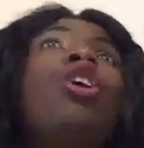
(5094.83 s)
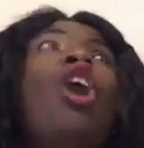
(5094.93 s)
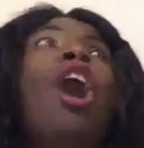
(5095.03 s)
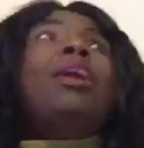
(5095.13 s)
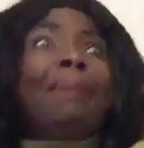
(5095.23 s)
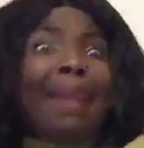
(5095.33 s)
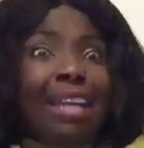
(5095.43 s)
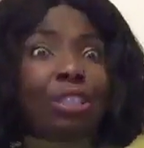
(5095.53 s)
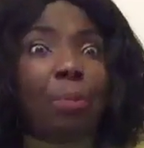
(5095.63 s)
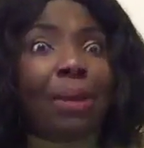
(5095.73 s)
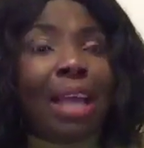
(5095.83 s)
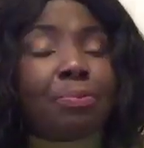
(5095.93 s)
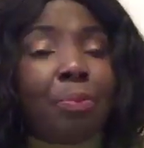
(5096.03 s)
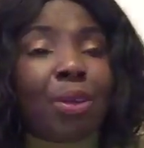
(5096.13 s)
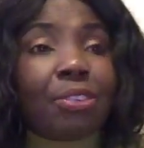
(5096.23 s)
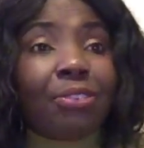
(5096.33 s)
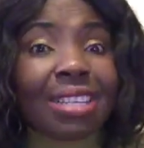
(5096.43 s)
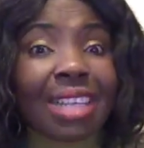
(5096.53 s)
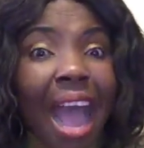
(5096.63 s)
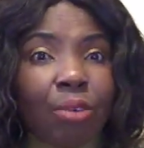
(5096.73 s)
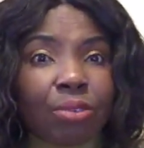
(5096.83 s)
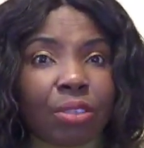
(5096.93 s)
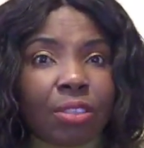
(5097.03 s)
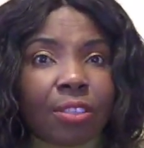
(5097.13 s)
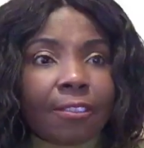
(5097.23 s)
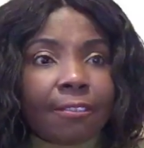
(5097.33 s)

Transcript: God began to bless Potiphar's house.